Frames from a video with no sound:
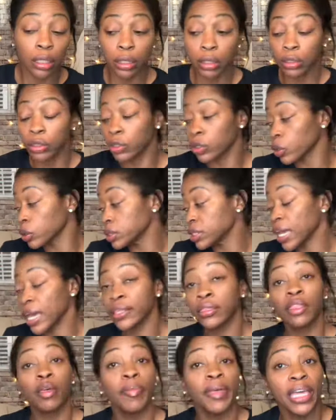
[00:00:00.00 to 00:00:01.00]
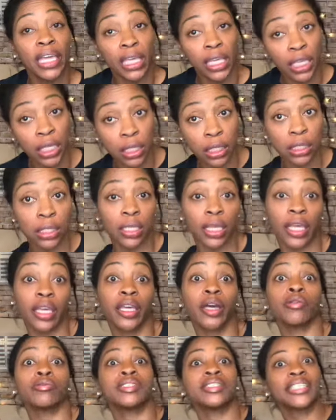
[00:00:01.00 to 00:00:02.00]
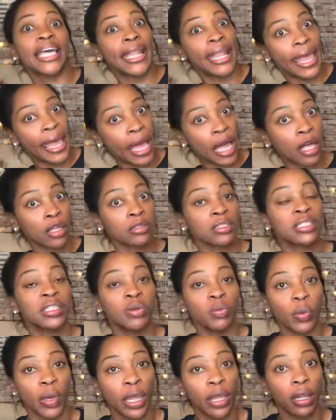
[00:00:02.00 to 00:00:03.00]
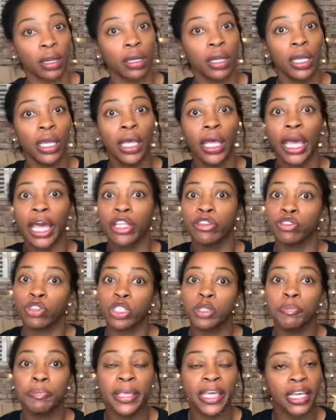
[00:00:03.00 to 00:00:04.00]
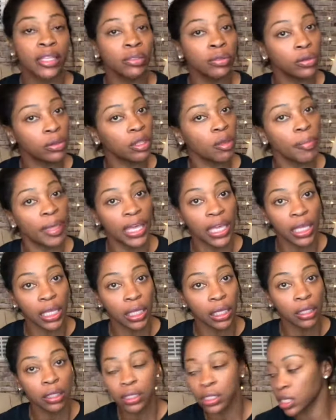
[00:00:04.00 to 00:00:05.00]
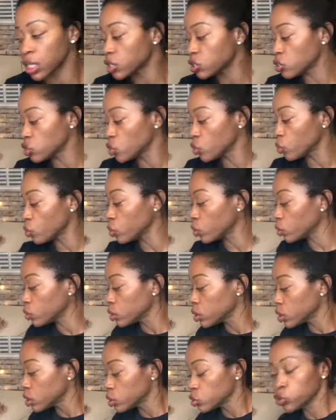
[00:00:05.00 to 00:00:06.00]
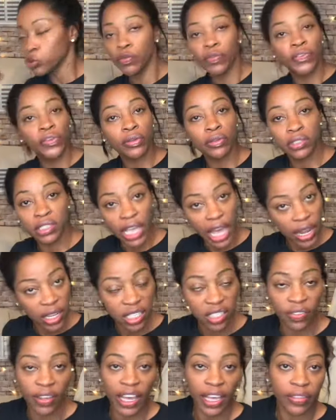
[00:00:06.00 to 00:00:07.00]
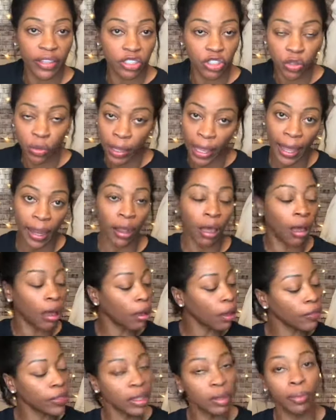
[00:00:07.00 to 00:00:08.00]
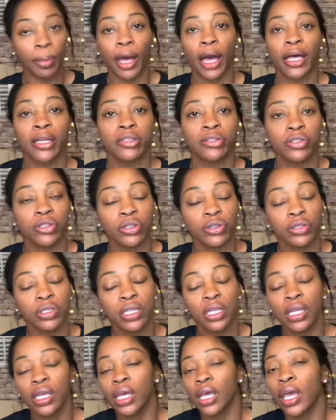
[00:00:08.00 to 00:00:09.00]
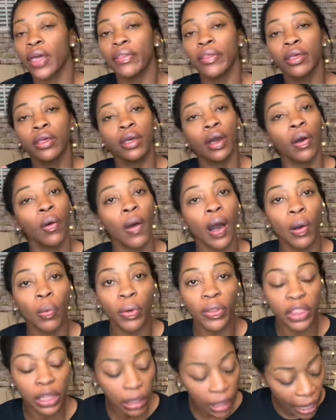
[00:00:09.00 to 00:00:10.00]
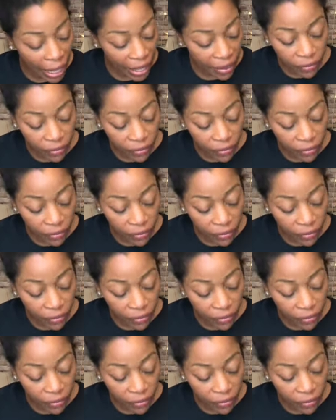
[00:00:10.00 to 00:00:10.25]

you're gonna take the beans and go sit down somewhere and just pick through the beans until you feel satisfied that you got all the imposters, and then go on with life,